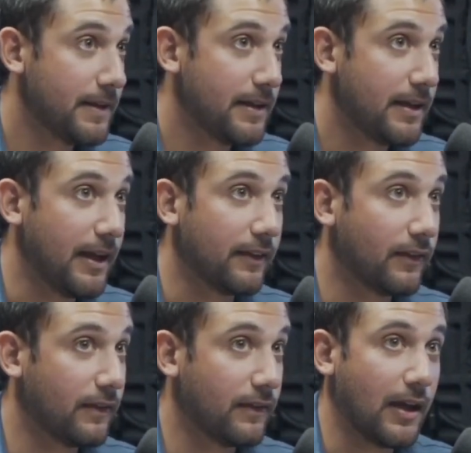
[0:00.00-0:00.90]

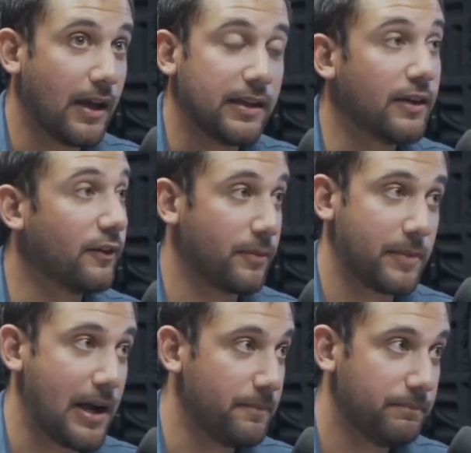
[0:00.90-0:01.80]
it's a year from
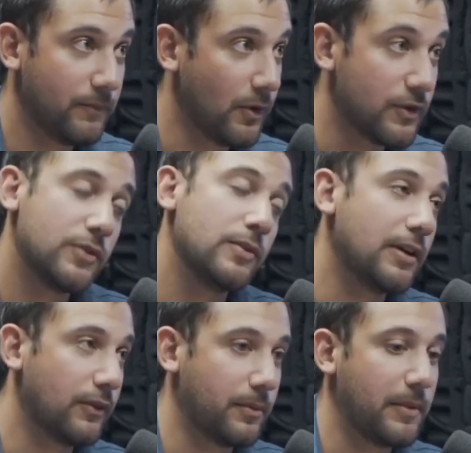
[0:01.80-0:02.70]
now, or it's 2
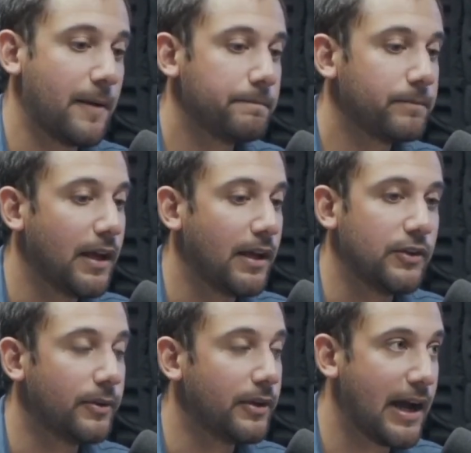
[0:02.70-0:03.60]
years from now, and
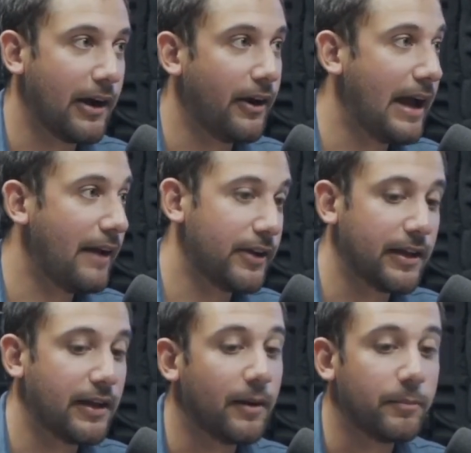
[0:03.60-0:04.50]
you and I are
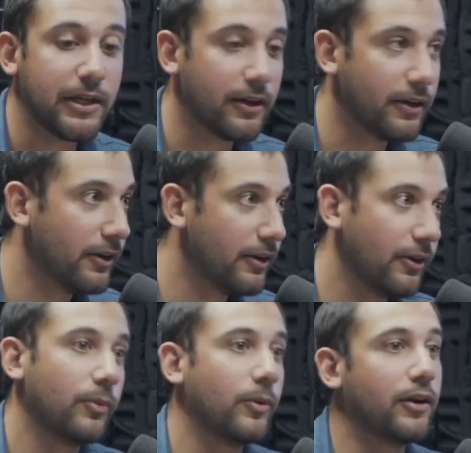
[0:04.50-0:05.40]
having a beer,
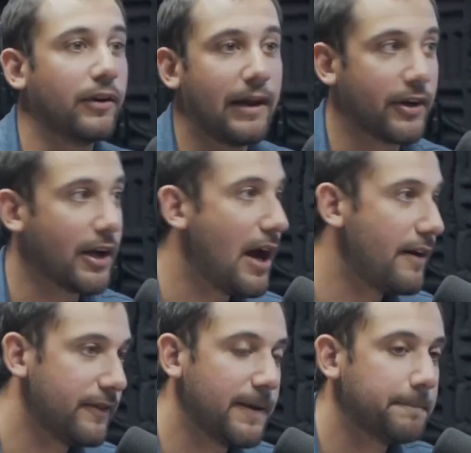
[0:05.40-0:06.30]
or we're having a
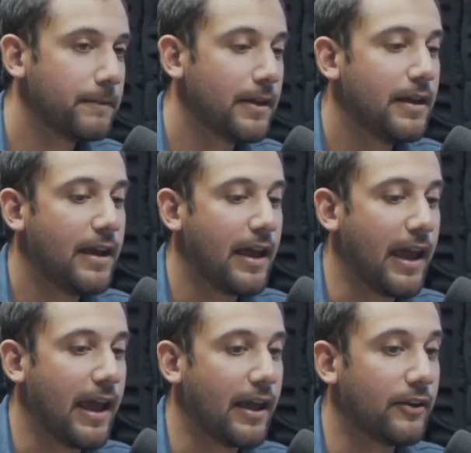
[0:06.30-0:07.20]
coffee,
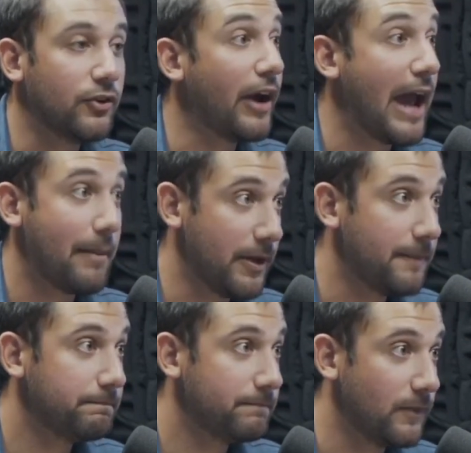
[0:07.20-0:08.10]
and you're happy.
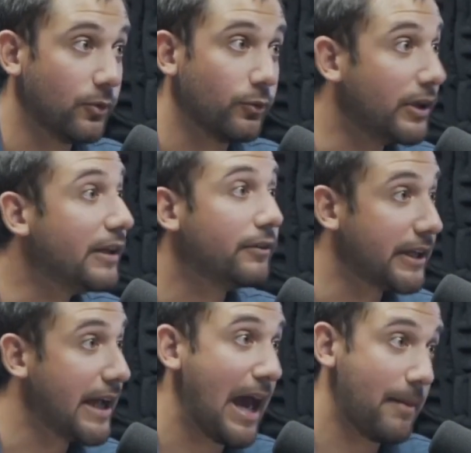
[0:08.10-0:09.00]
You're really,
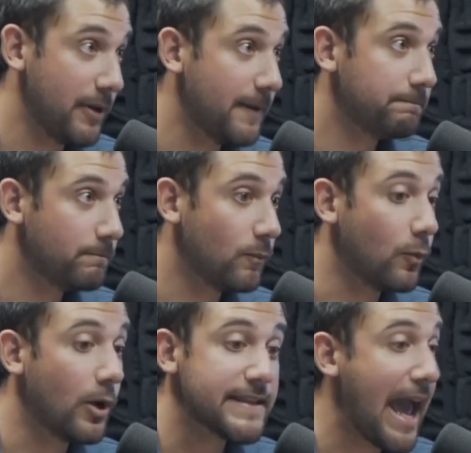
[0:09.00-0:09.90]
really happy.
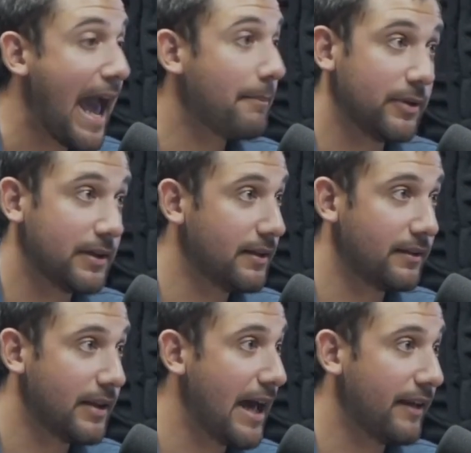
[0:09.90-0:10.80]
What's happened in
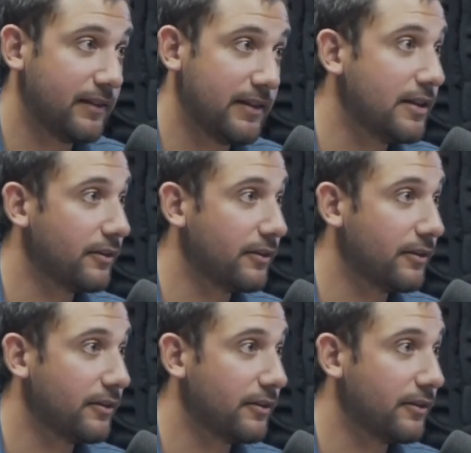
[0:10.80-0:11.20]
the last year, the